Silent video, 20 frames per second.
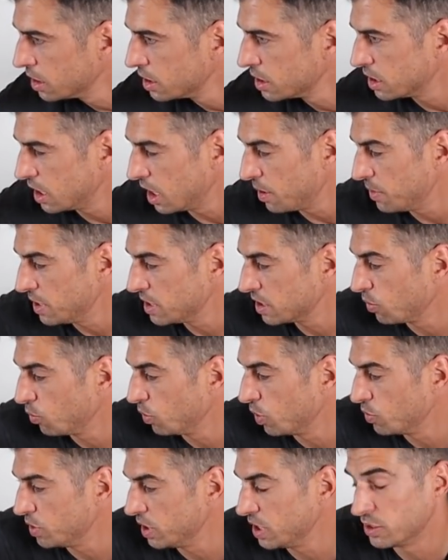So that means I
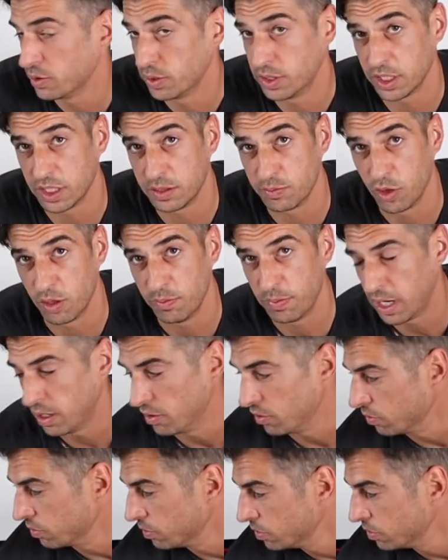will need to adjust my barrel.